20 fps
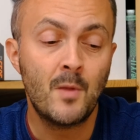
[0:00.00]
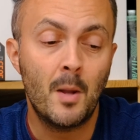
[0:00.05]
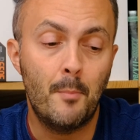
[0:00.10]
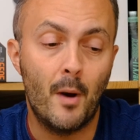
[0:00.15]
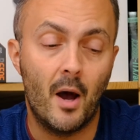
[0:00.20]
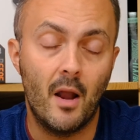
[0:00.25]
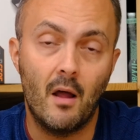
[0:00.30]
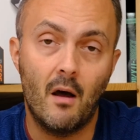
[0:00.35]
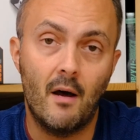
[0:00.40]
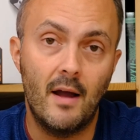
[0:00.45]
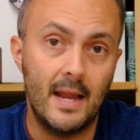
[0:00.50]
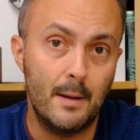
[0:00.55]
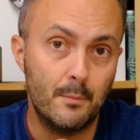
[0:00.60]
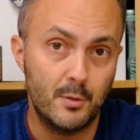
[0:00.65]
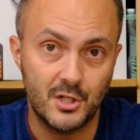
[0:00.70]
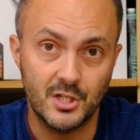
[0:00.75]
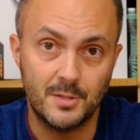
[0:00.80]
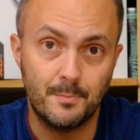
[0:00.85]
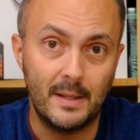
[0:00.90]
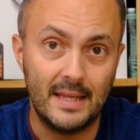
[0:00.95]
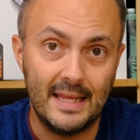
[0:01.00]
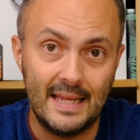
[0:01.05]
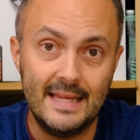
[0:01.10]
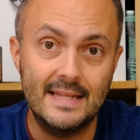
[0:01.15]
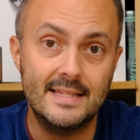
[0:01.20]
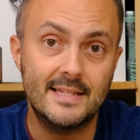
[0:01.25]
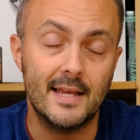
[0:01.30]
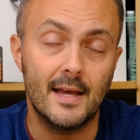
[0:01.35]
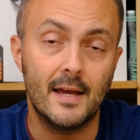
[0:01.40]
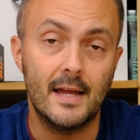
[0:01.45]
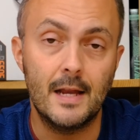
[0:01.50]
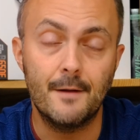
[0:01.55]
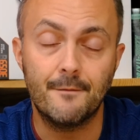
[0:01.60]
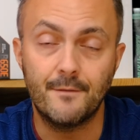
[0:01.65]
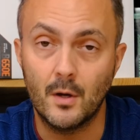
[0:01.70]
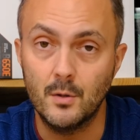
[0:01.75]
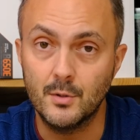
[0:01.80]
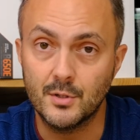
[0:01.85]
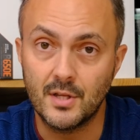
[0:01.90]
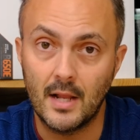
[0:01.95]
but it would just be easier if
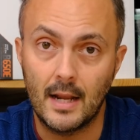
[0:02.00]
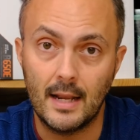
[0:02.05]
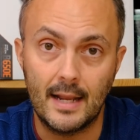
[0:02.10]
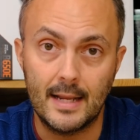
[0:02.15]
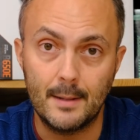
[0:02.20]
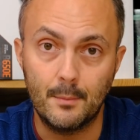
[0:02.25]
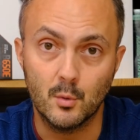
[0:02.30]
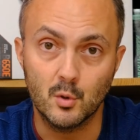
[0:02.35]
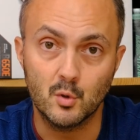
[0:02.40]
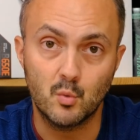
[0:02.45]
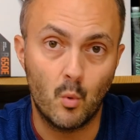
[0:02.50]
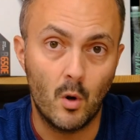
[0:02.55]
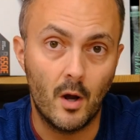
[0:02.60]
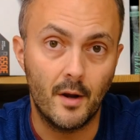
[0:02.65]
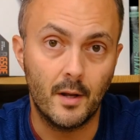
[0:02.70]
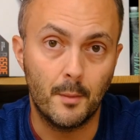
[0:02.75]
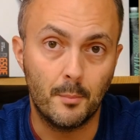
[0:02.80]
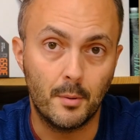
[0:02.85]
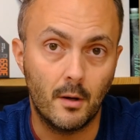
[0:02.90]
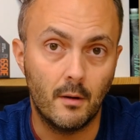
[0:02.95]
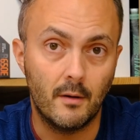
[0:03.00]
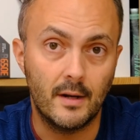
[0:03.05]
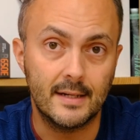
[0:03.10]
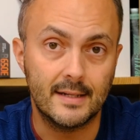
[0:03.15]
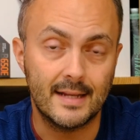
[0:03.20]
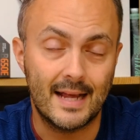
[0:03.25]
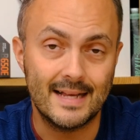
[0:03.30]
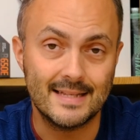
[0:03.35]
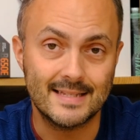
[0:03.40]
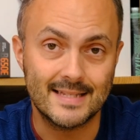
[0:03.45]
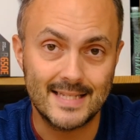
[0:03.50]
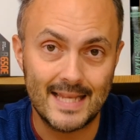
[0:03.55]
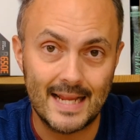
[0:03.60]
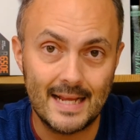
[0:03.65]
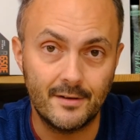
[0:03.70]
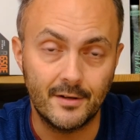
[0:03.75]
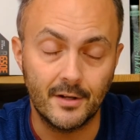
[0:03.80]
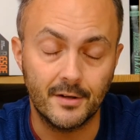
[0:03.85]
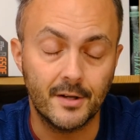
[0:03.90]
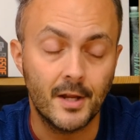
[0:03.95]
those labels weren't applied as
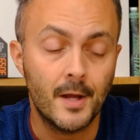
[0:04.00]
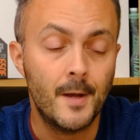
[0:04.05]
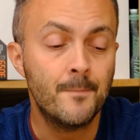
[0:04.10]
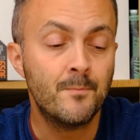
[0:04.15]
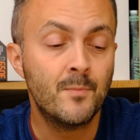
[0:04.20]
standard.